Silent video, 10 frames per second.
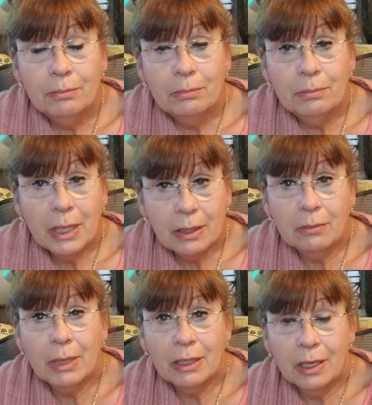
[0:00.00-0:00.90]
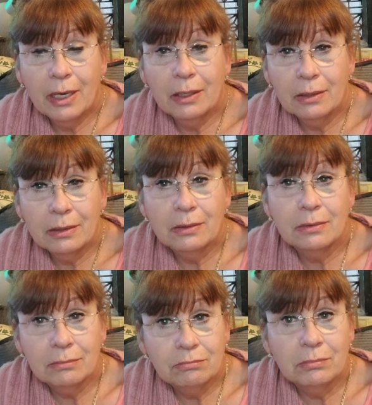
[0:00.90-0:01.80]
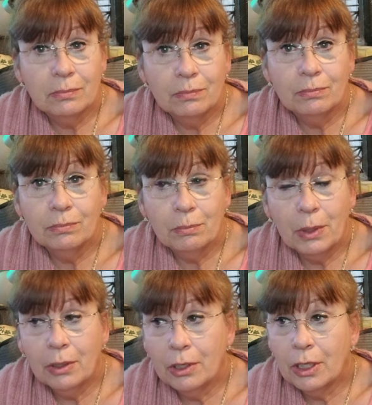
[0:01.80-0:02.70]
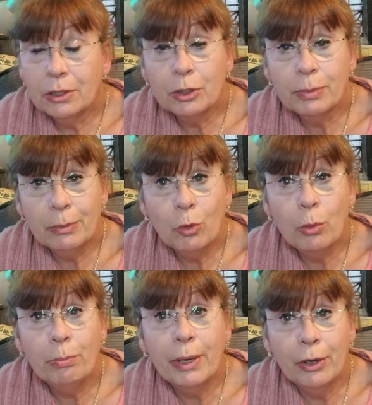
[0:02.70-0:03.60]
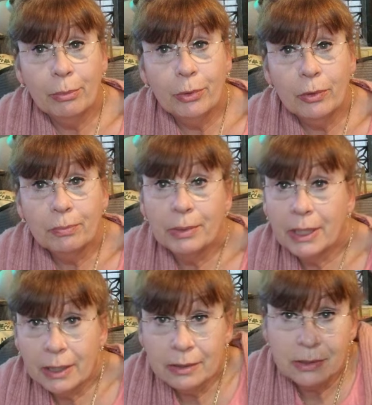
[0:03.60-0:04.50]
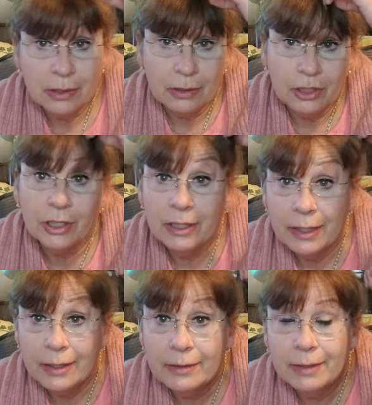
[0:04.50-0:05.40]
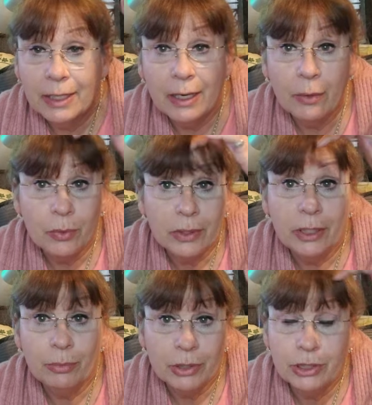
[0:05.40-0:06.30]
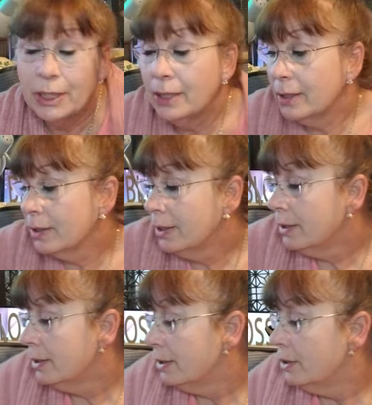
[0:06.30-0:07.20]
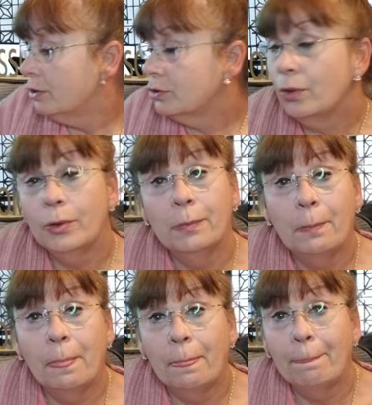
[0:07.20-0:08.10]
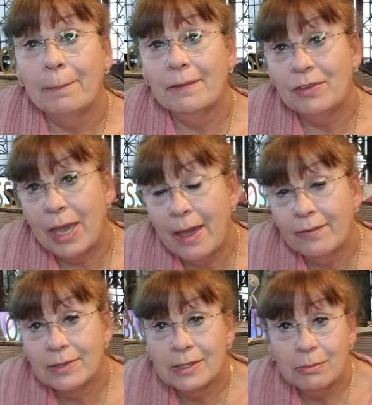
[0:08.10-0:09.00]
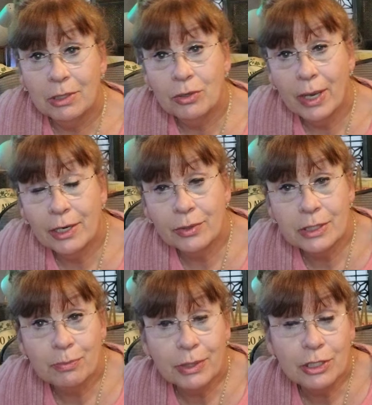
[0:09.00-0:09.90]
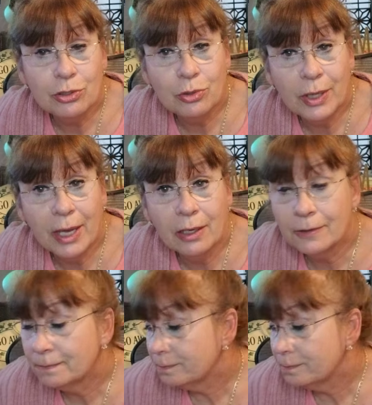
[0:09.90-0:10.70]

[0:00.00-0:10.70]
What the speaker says: making my night a little bit more bearable, because you did, and I really appreciate it. So if you haven't sent me your address, please do that